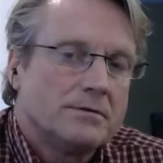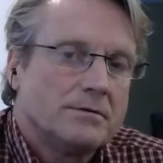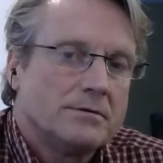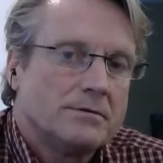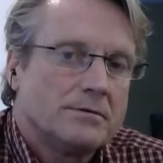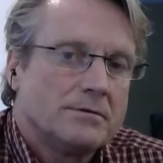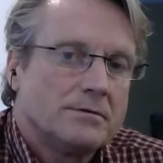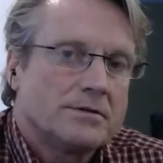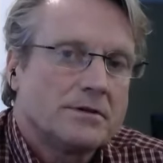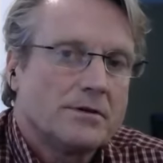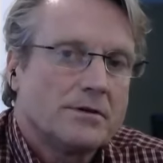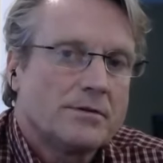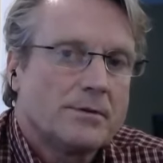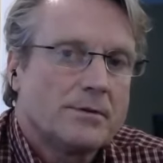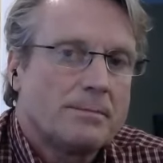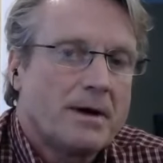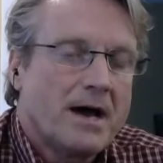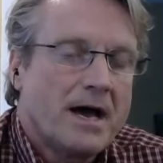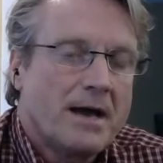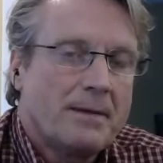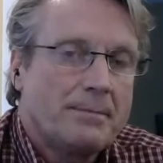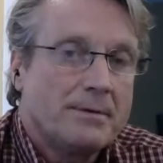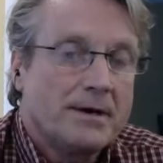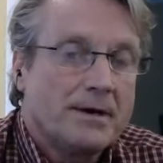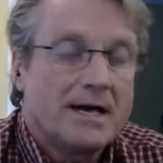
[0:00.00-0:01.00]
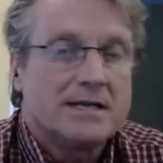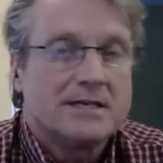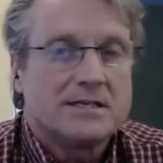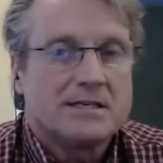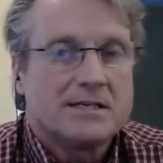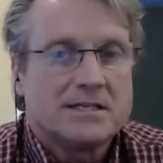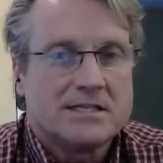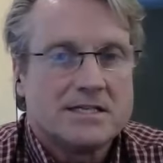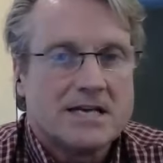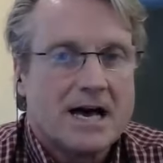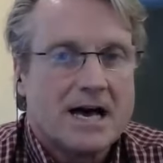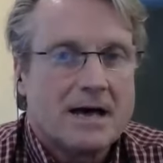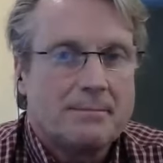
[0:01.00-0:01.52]
so the pipeline
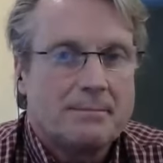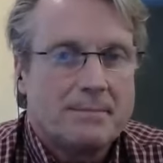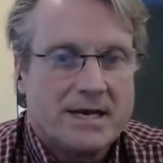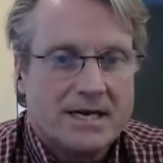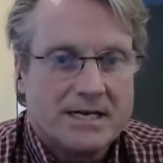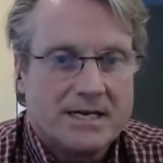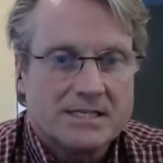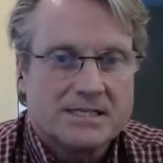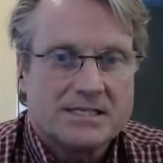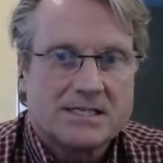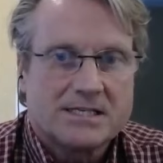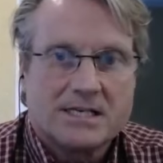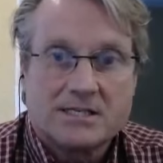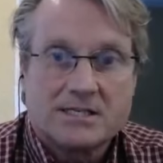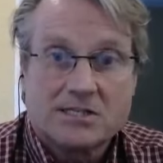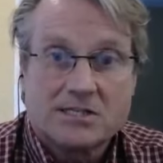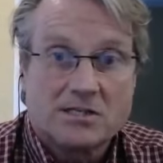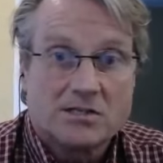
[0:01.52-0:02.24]
does not make sense